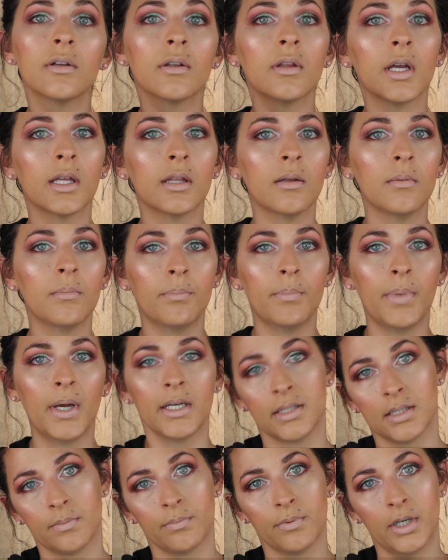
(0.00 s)
or that they're like the
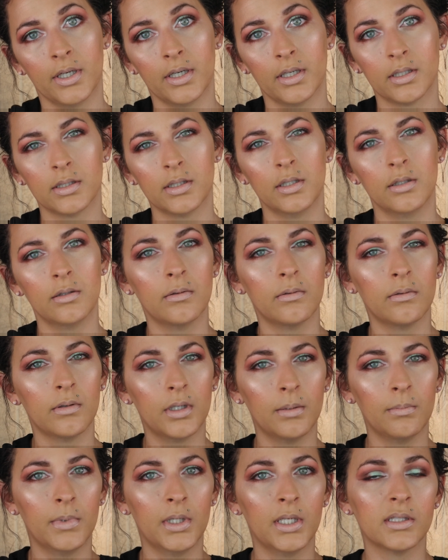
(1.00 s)
best products. You
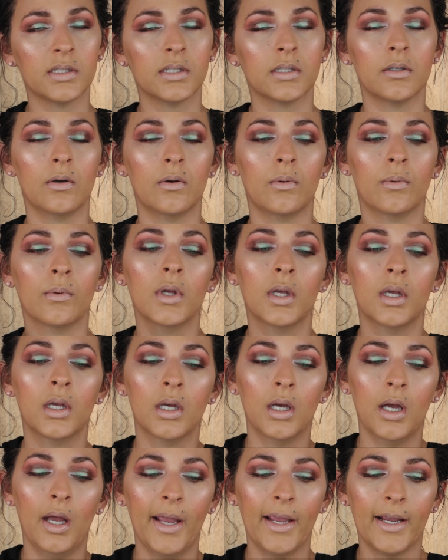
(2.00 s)
know what I mean?
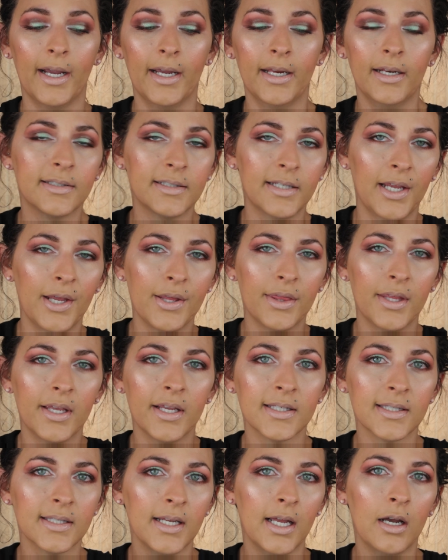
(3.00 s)
So I kind of
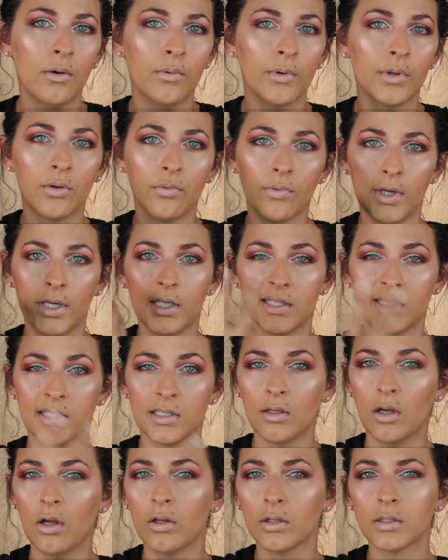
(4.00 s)
take things now with a
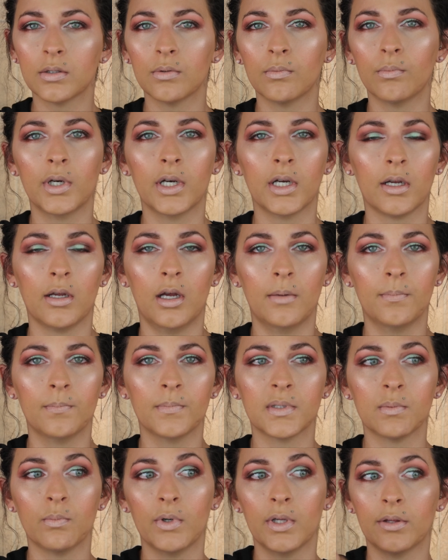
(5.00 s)
grain of salt when it
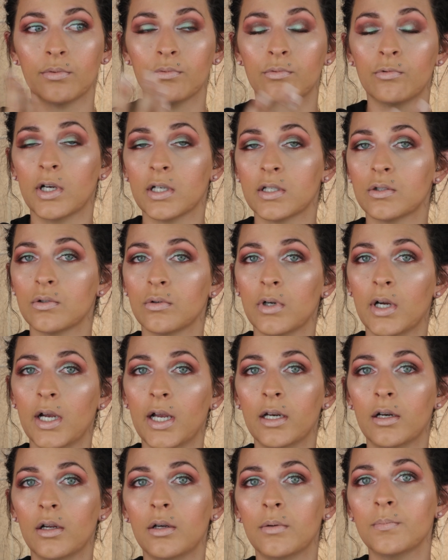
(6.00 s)
comes with
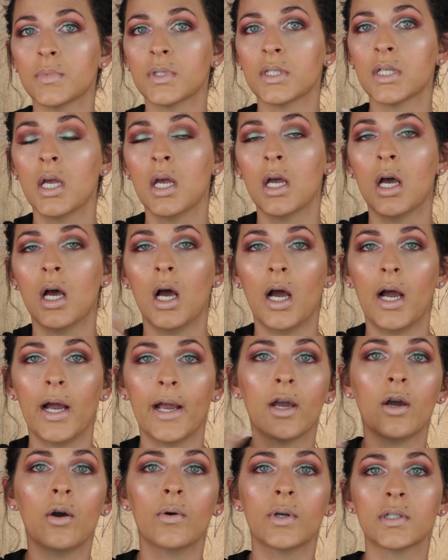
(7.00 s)
drugstore items.
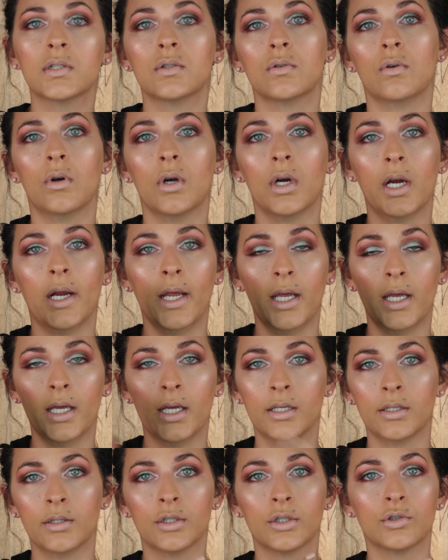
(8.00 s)
I go in store
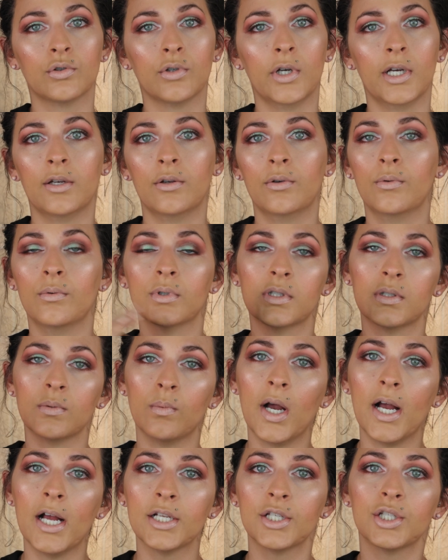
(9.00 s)
and try
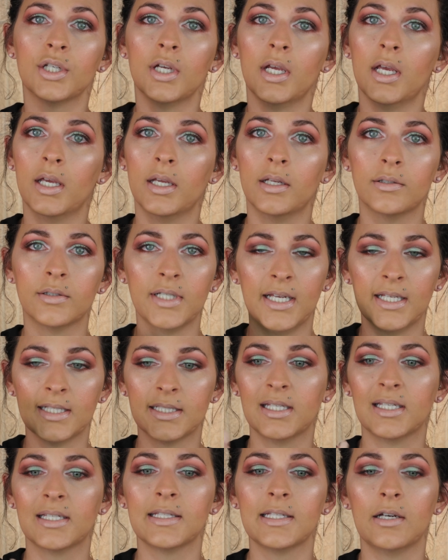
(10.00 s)
to swatch
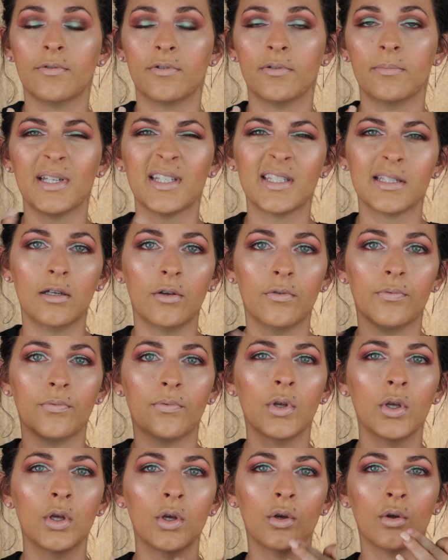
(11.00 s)
and test things out for
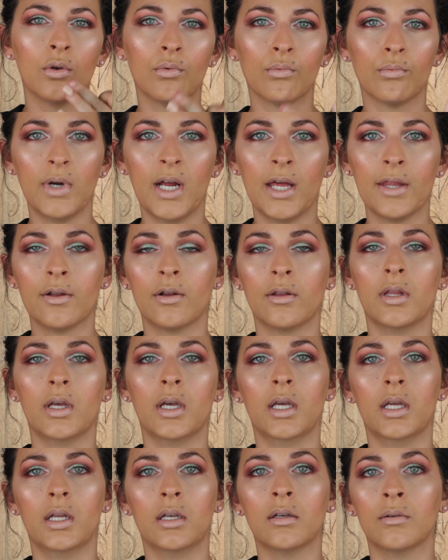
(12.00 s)
myself,
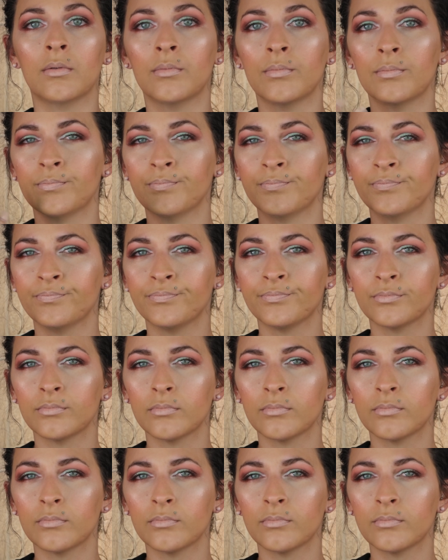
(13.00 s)
rather than,